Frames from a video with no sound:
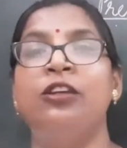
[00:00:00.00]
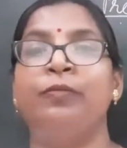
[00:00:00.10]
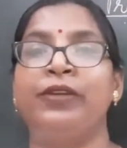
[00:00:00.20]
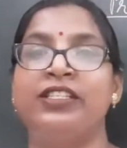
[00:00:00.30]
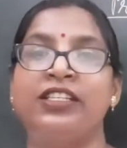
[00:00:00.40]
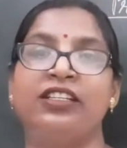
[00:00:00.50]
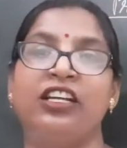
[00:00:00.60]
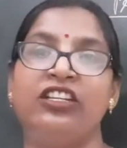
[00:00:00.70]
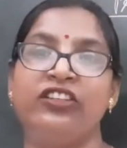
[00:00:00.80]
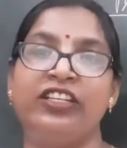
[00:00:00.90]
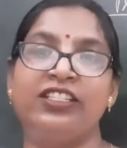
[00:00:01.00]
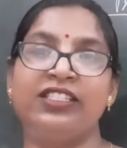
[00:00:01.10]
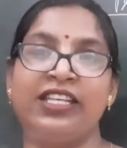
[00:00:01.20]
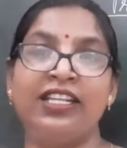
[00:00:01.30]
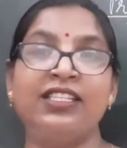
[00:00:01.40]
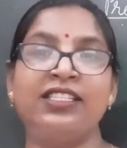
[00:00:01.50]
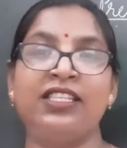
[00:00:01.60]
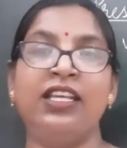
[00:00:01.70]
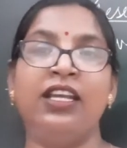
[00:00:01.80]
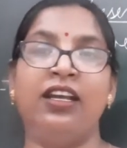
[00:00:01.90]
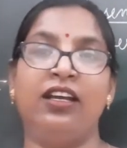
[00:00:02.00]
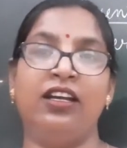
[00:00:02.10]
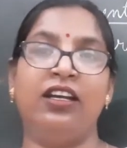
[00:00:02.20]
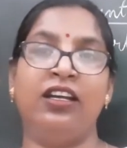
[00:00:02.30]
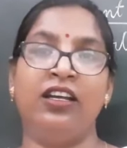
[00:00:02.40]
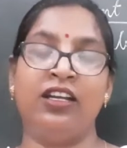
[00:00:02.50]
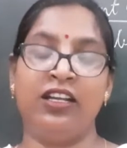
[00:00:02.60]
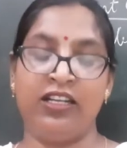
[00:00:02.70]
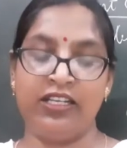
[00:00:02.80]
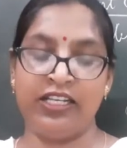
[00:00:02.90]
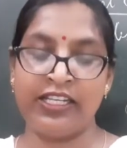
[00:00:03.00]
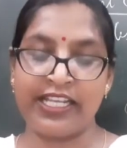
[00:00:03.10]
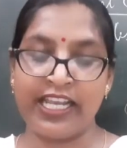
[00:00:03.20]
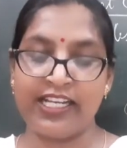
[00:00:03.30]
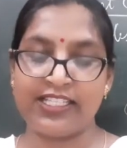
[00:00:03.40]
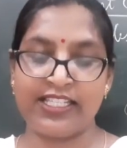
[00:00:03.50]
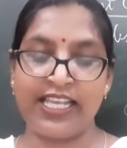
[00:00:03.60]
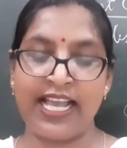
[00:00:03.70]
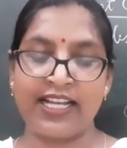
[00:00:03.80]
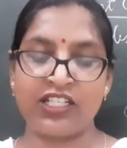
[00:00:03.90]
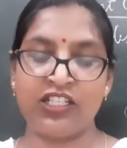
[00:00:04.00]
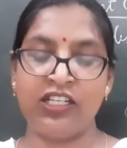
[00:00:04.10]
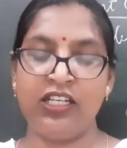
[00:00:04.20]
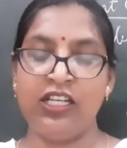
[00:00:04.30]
Present continuous tense indicates the action